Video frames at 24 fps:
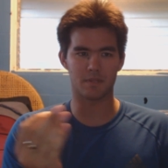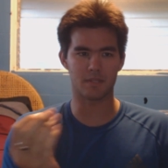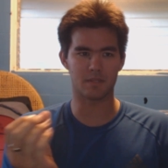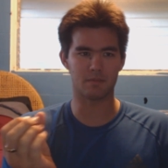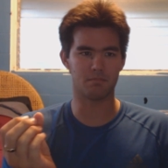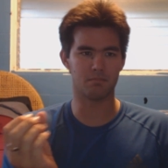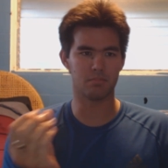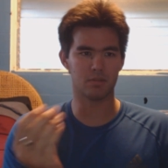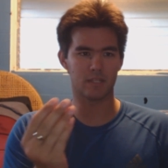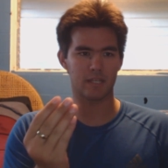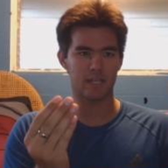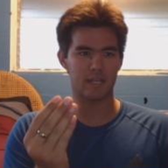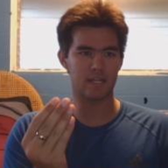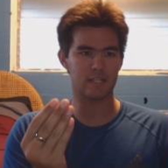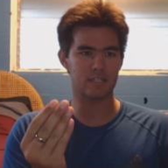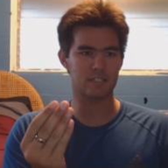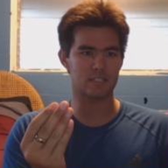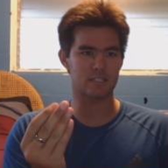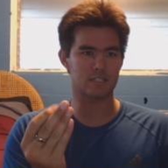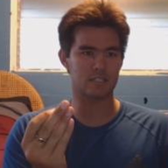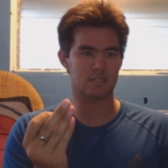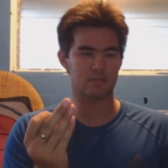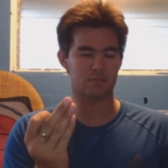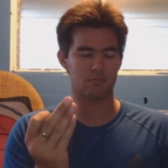but the
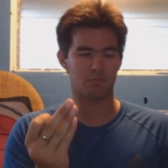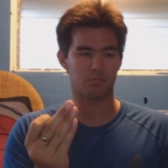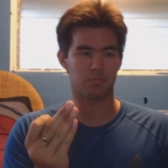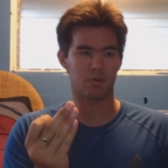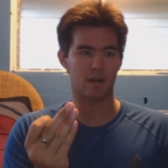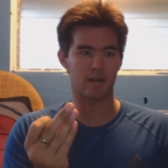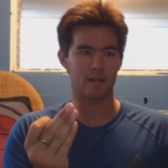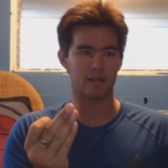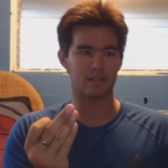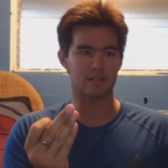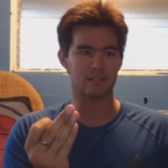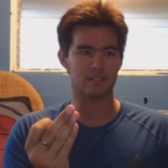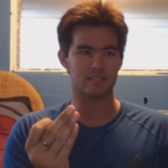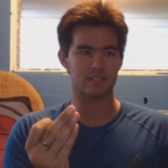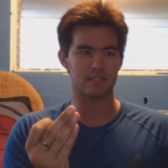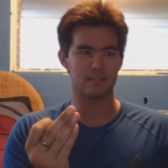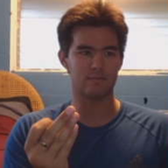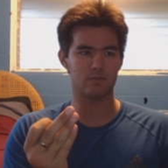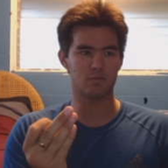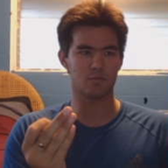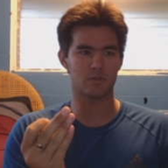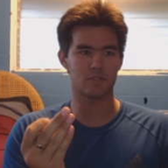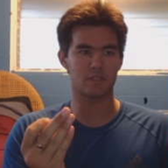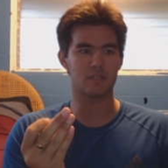blade's brightness,
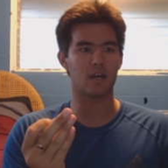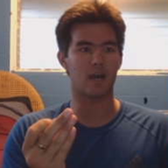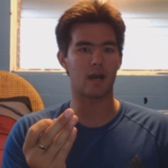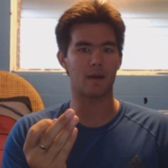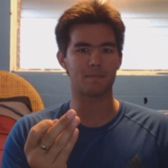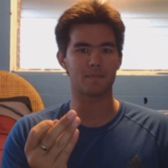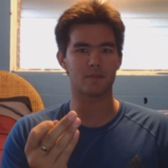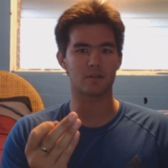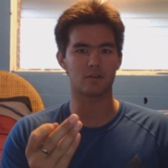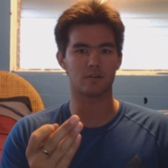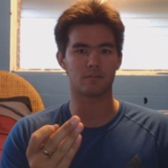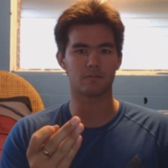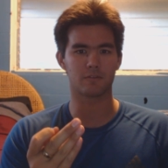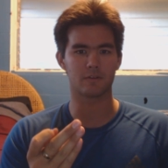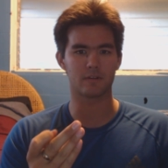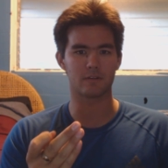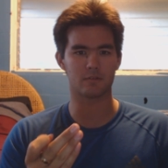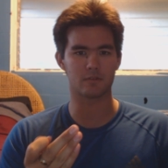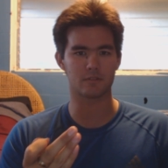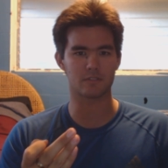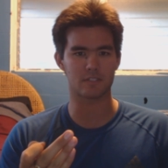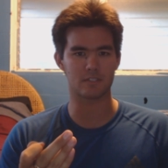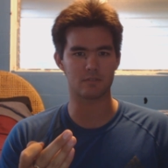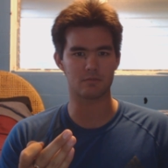even when the optical
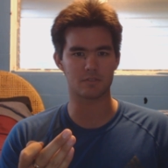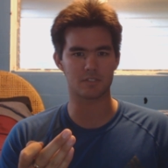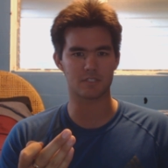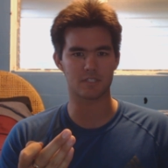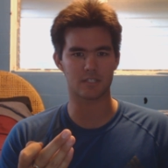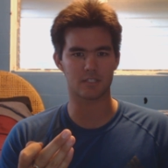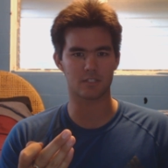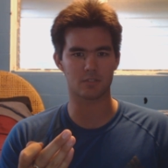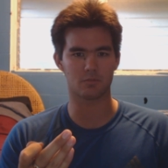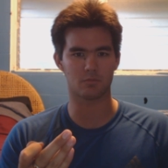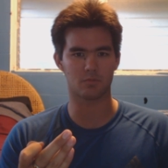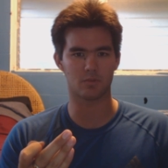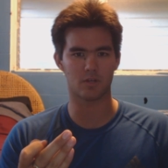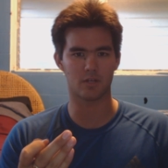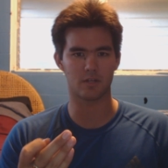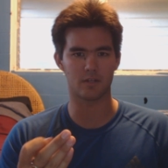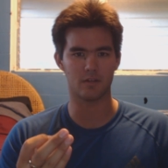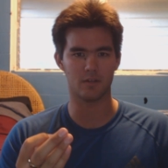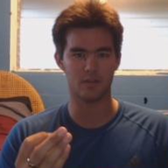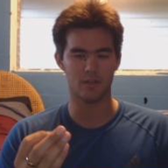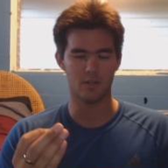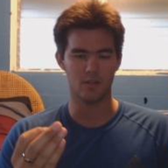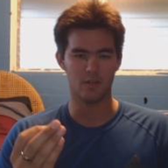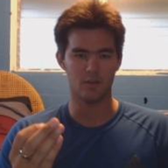frequency was set to
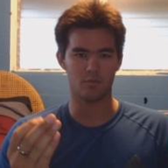1,